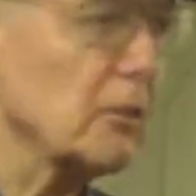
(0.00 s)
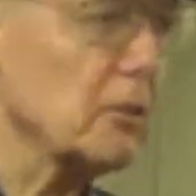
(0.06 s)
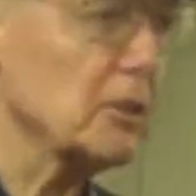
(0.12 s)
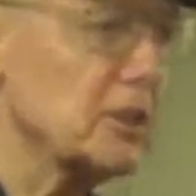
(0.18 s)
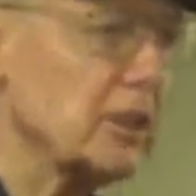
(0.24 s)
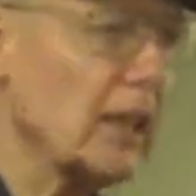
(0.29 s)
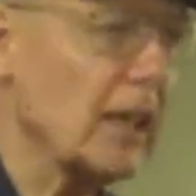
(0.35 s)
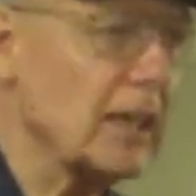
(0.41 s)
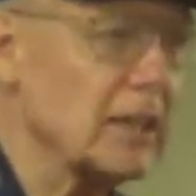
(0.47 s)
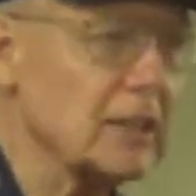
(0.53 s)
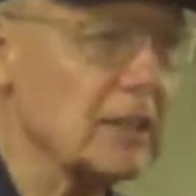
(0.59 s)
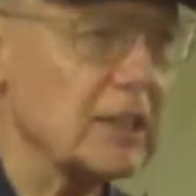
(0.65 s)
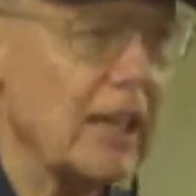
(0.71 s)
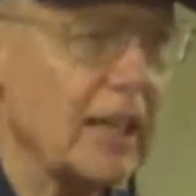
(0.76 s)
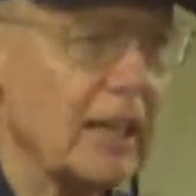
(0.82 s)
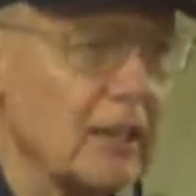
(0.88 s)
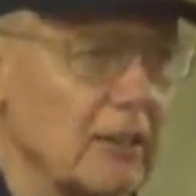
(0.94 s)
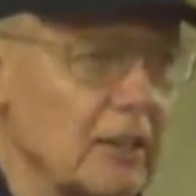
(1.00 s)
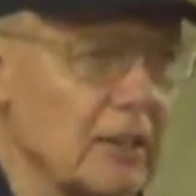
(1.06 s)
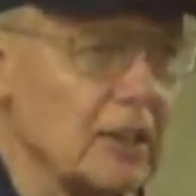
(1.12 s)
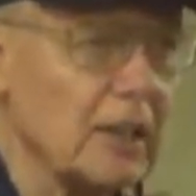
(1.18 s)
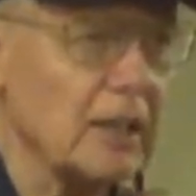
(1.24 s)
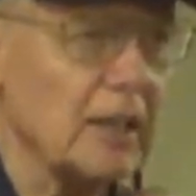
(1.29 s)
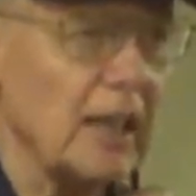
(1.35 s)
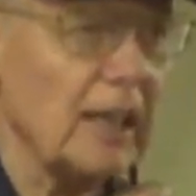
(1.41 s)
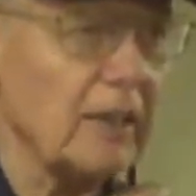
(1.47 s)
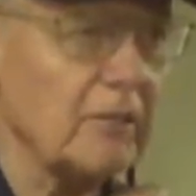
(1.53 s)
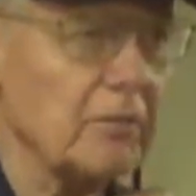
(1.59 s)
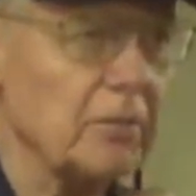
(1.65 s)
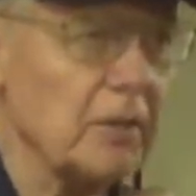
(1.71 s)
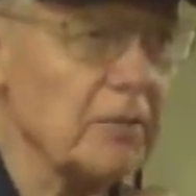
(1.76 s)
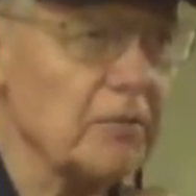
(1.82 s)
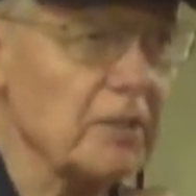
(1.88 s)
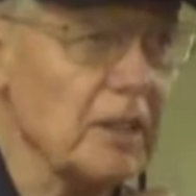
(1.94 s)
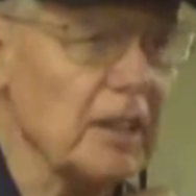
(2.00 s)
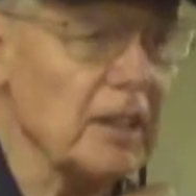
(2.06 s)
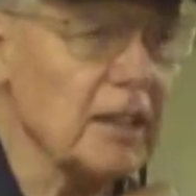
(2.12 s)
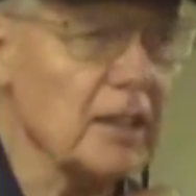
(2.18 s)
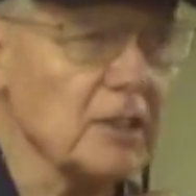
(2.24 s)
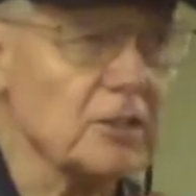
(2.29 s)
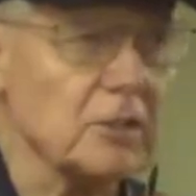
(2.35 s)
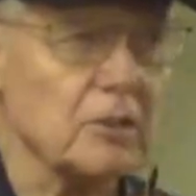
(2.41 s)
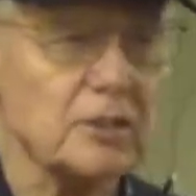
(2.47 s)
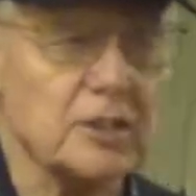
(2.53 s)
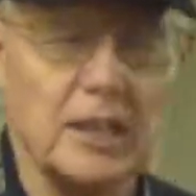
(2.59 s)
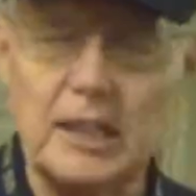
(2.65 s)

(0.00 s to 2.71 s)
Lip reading: through a second cycle to 850, so it's